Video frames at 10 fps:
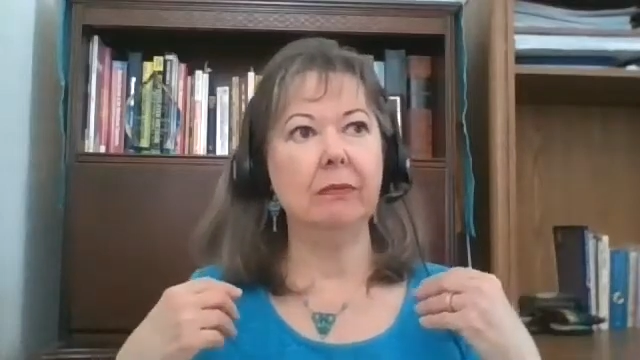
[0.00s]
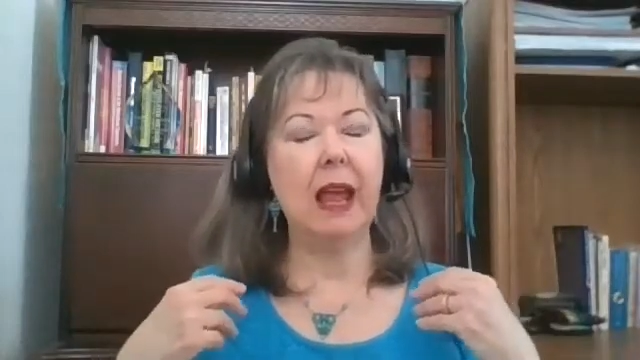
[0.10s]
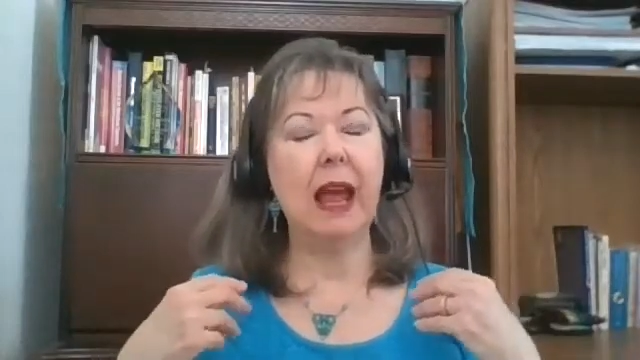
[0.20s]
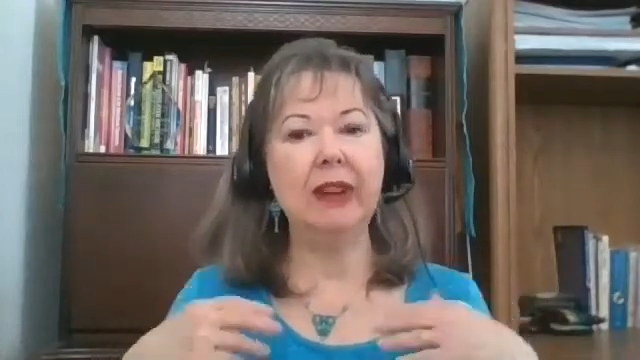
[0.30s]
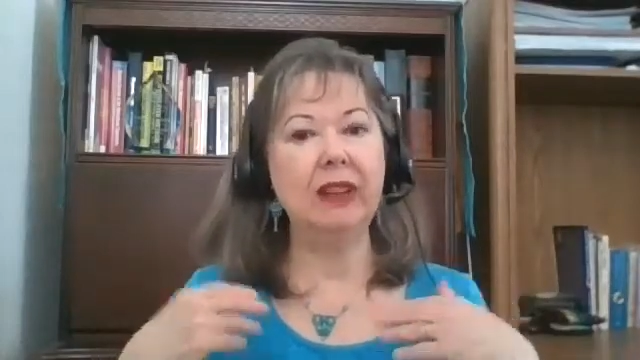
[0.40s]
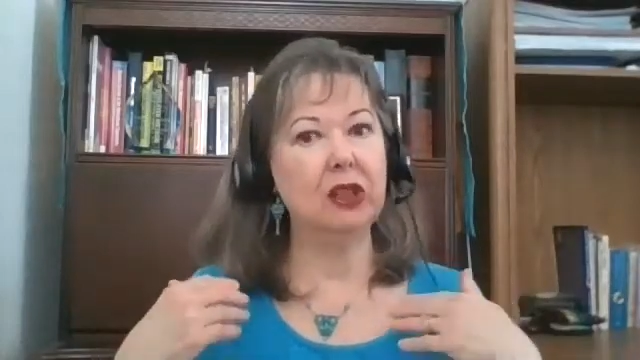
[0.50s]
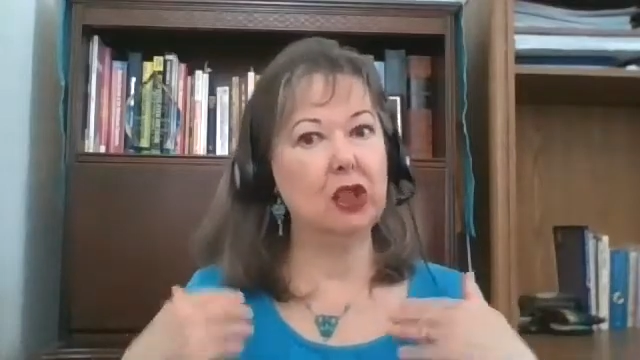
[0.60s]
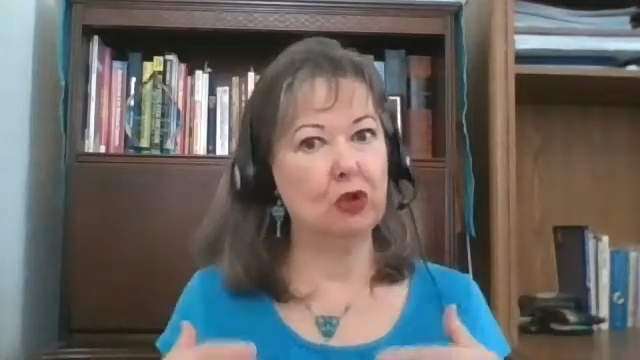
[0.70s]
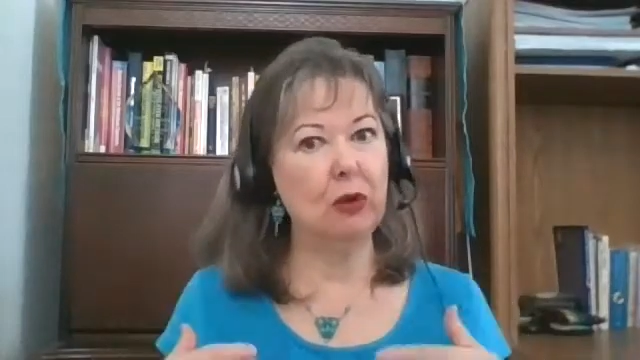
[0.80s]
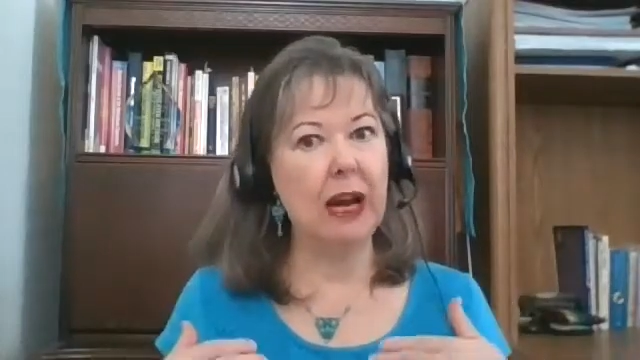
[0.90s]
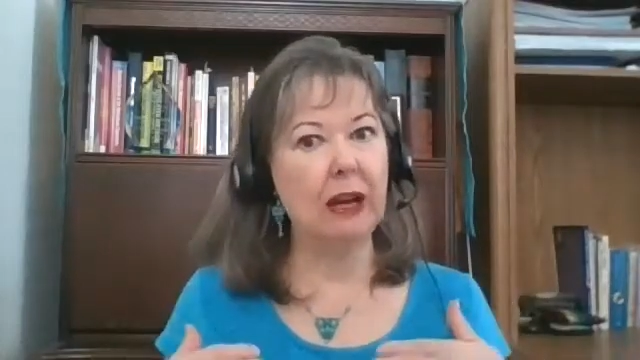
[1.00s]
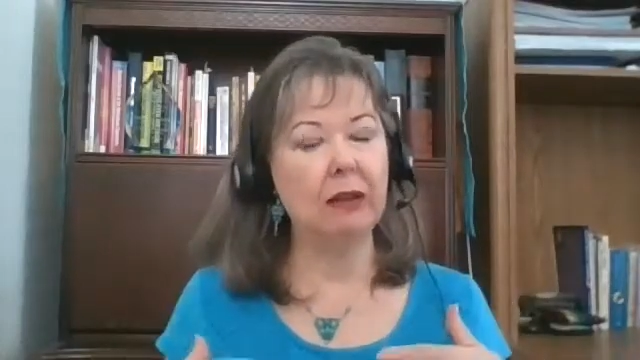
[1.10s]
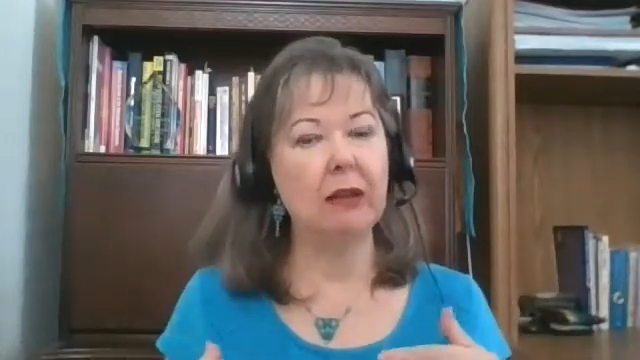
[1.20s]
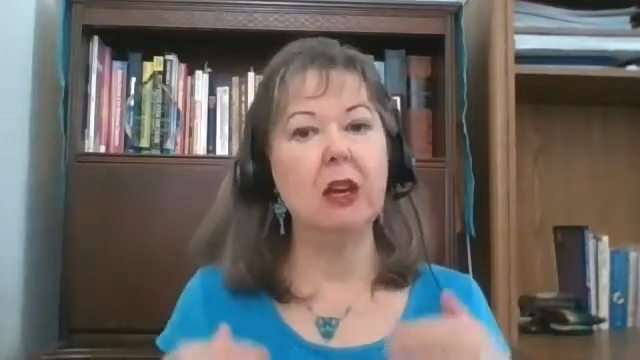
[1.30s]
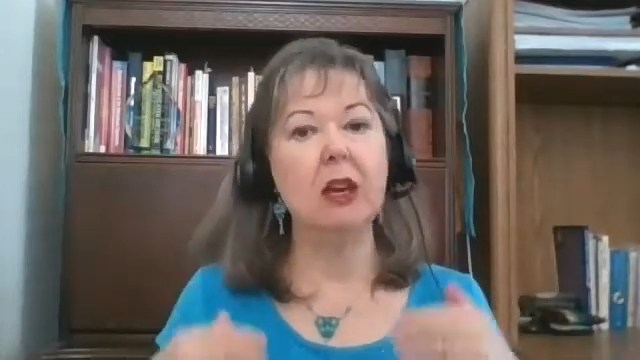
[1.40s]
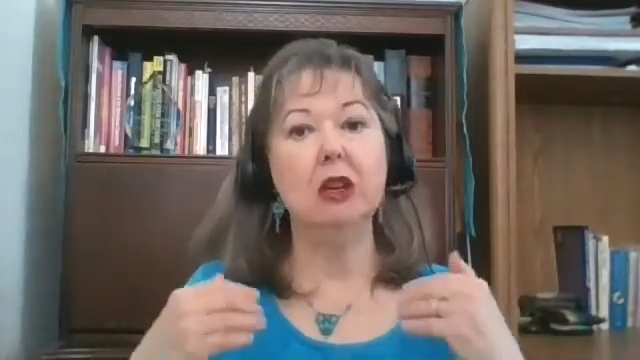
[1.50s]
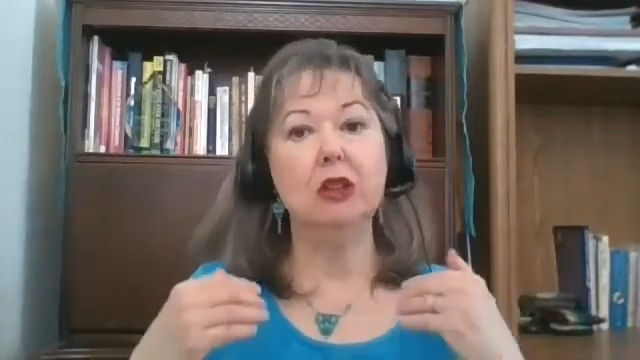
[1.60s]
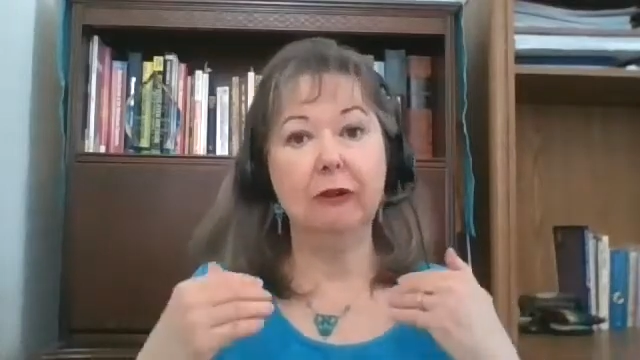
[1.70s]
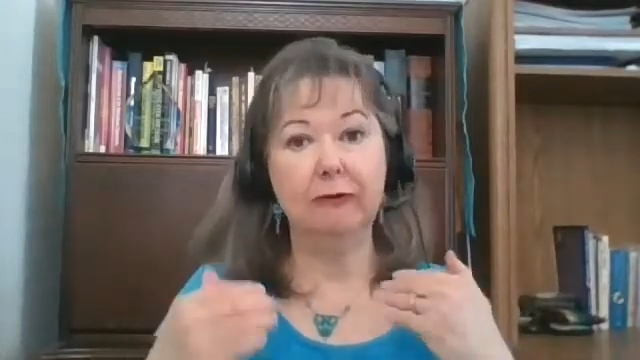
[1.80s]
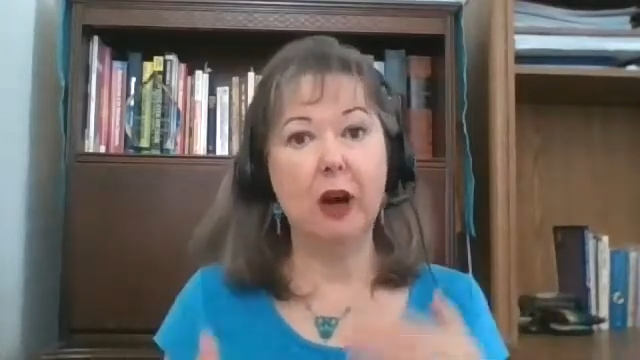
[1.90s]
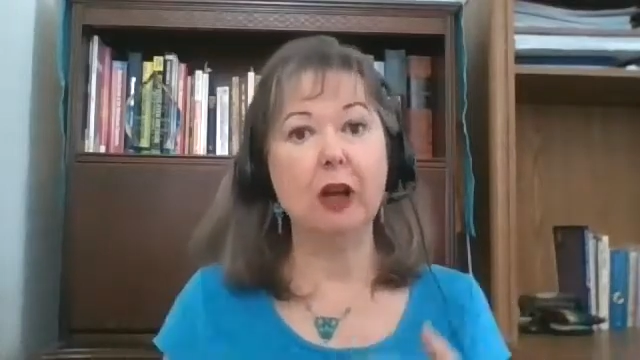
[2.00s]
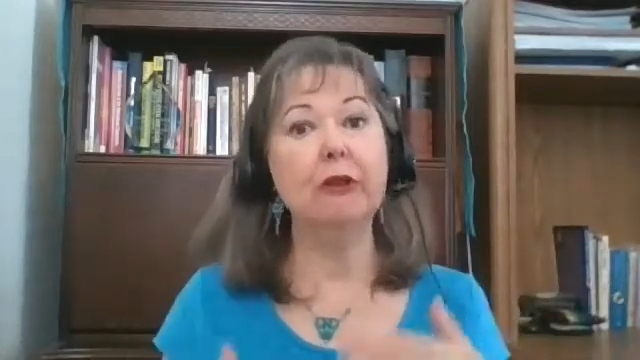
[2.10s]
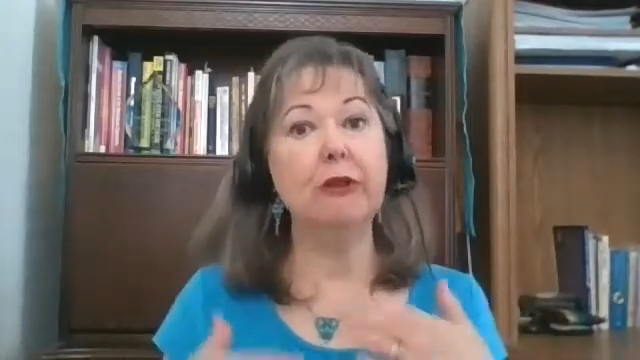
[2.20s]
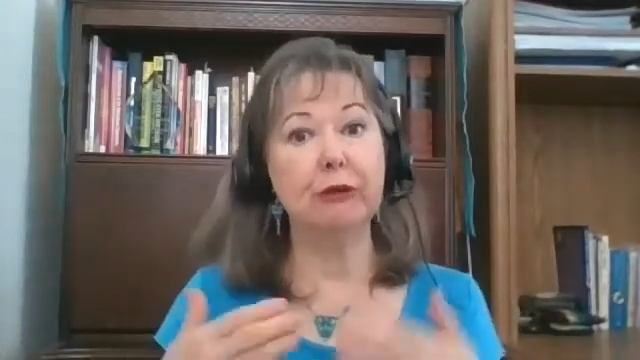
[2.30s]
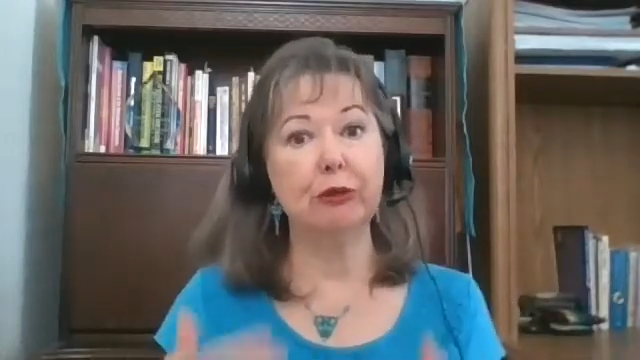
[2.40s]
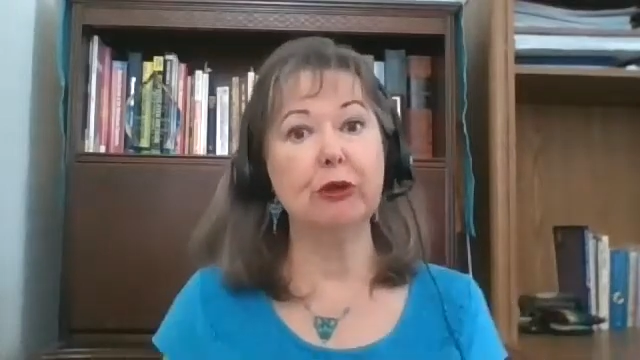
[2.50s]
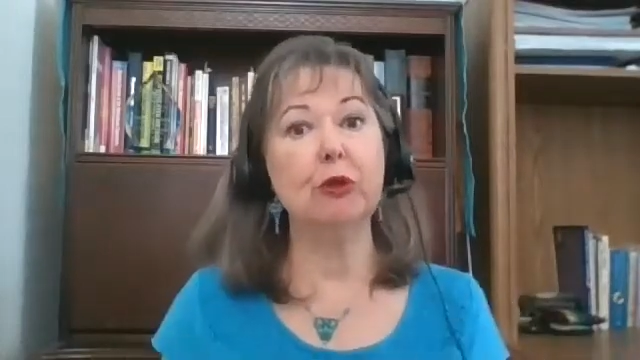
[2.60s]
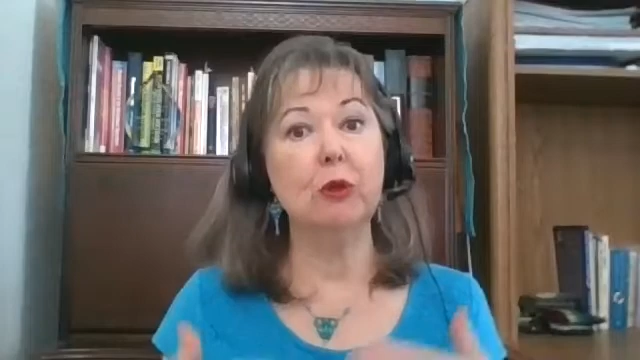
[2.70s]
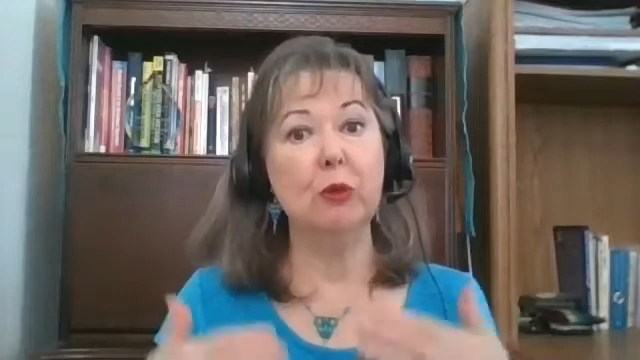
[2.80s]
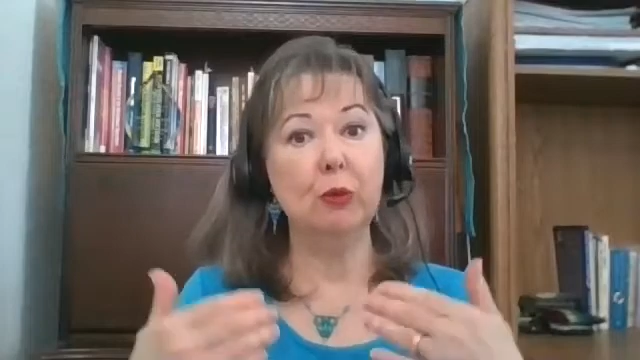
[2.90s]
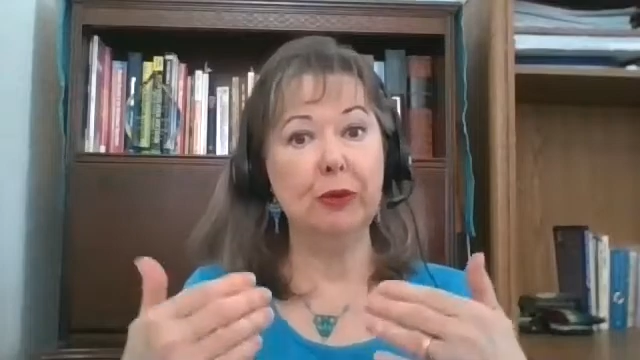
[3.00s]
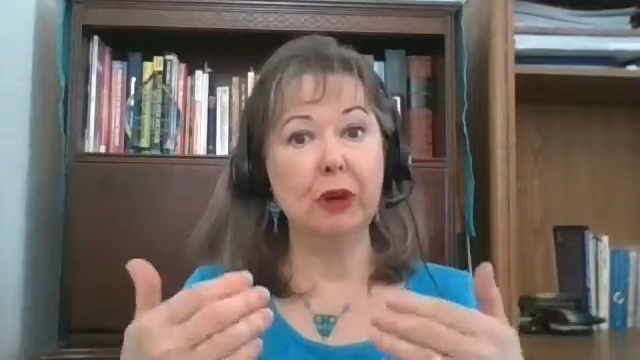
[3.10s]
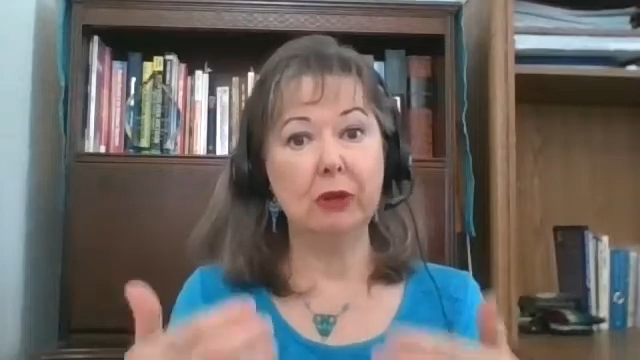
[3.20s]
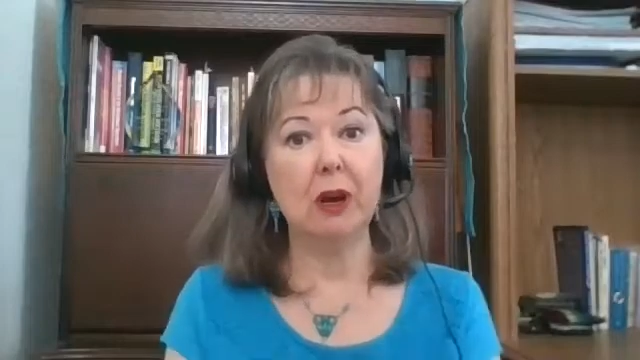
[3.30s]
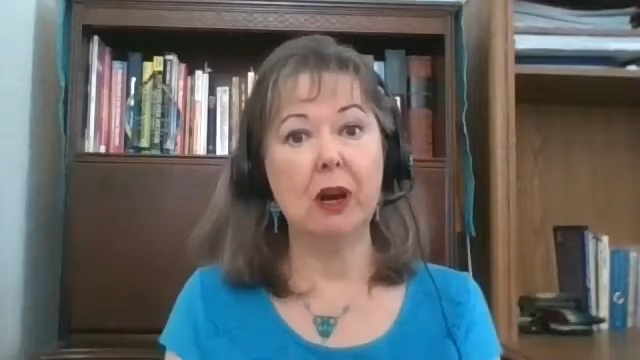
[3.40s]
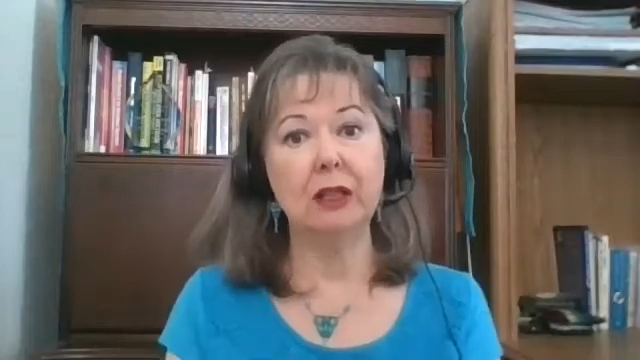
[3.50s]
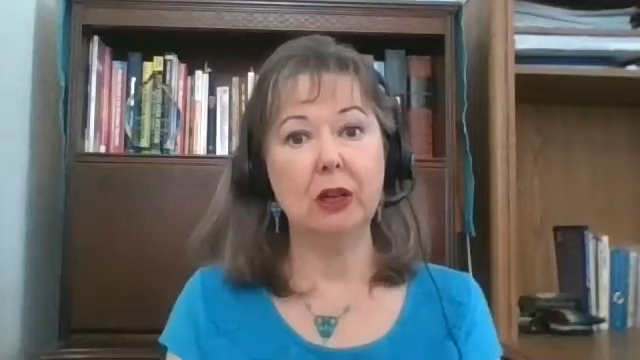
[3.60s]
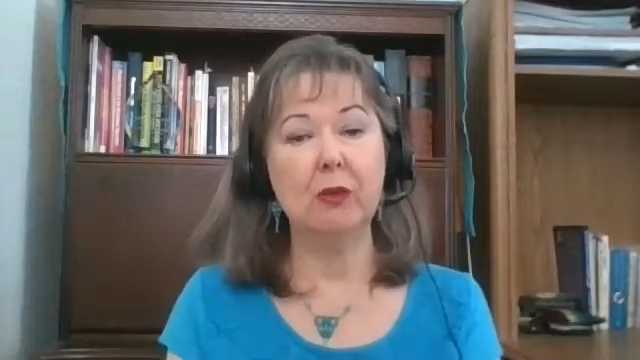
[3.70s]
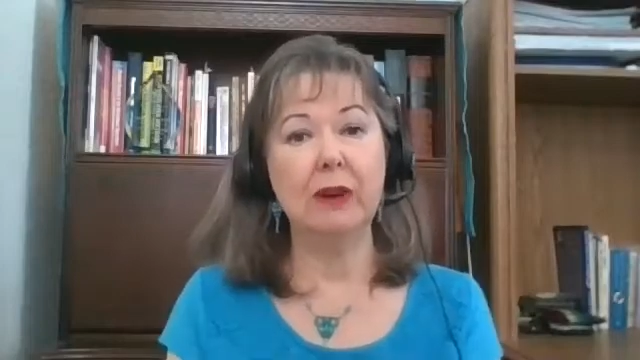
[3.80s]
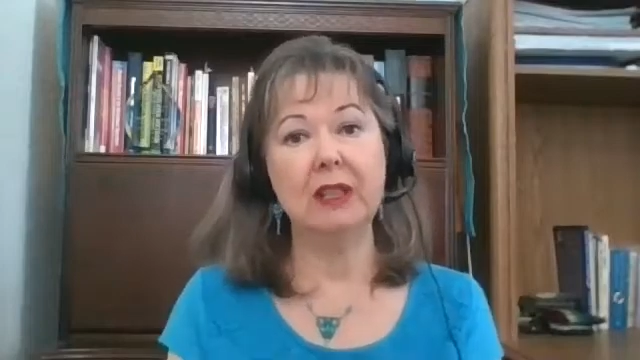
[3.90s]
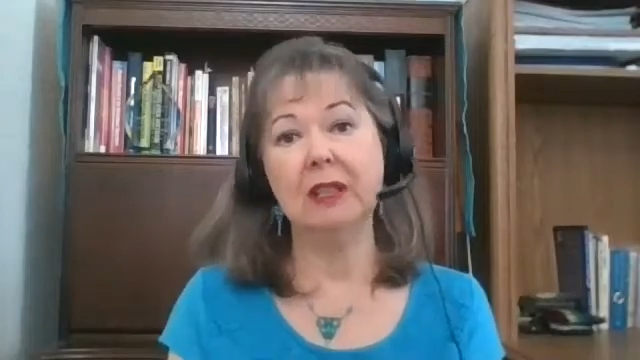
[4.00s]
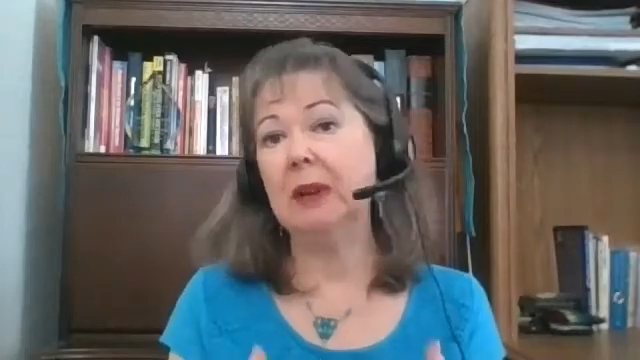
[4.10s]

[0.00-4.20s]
having the strength to follow through with those consequences,